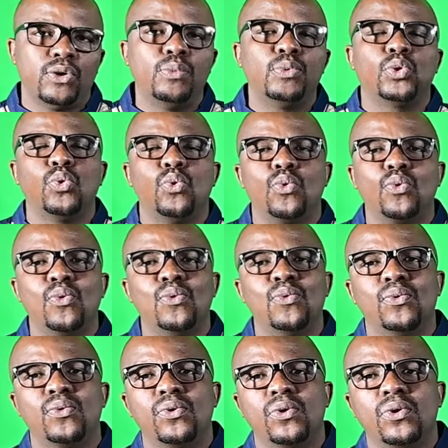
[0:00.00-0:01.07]
Robert
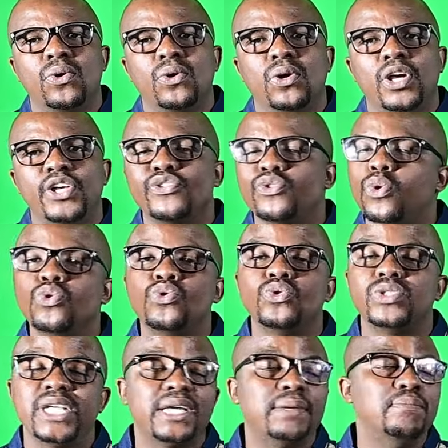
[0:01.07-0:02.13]
Hoko is going to
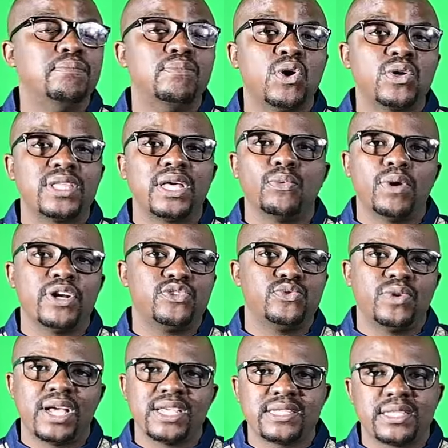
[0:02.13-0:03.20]
take more than what you
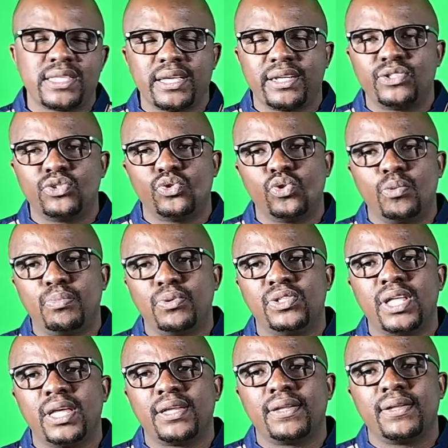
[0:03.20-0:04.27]
guys think to topple
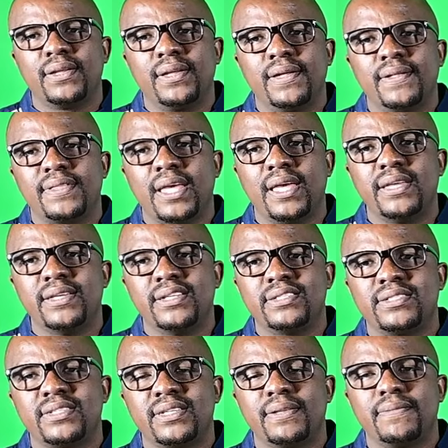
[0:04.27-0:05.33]
the
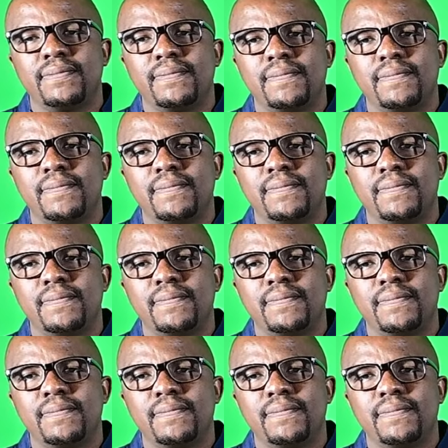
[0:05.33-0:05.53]
ANC.